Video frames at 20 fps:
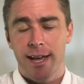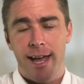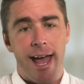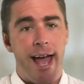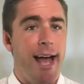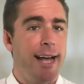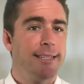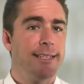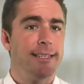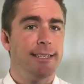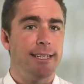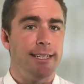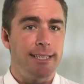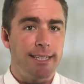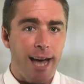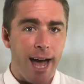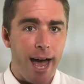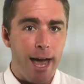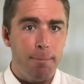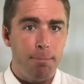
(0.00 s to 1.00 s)
entity
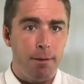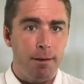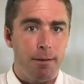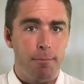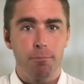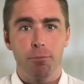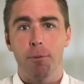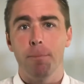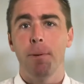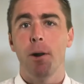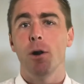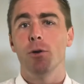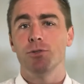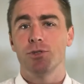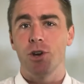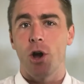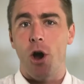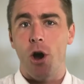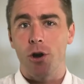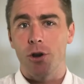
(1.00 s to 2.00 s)
type,
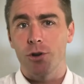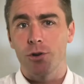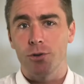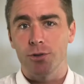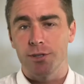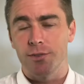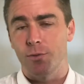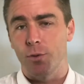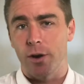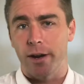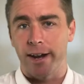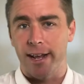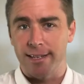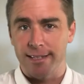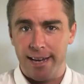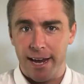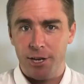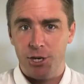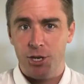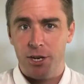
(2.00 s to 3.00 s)
proposed articles of
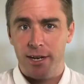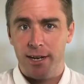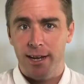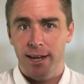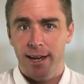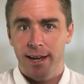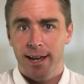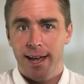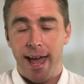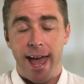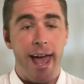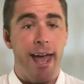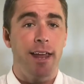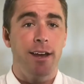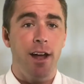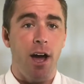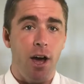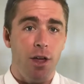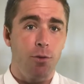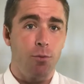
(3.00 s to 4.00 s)
organization,
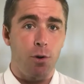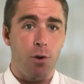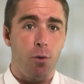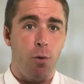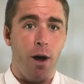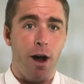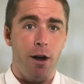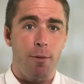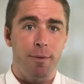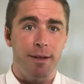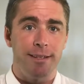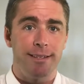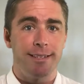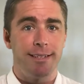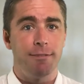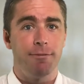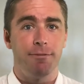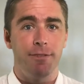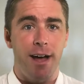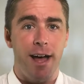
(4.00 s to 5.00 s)
and other requirements
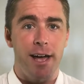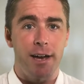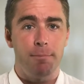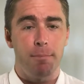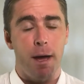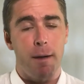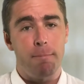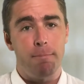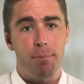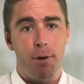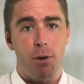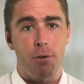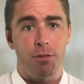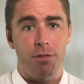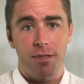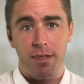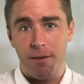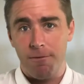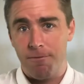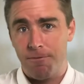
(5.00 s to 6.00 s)
defined by
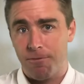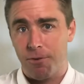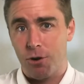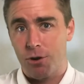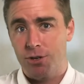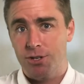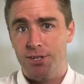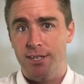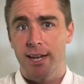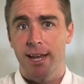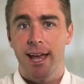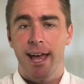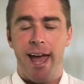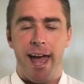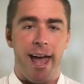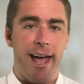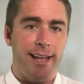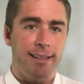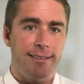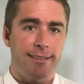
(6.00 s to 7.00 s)
both the first
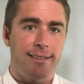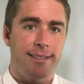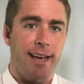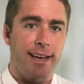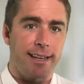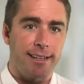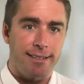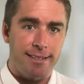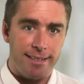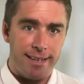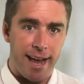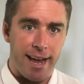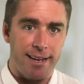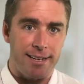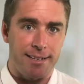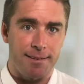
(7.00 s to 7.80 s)
and second state.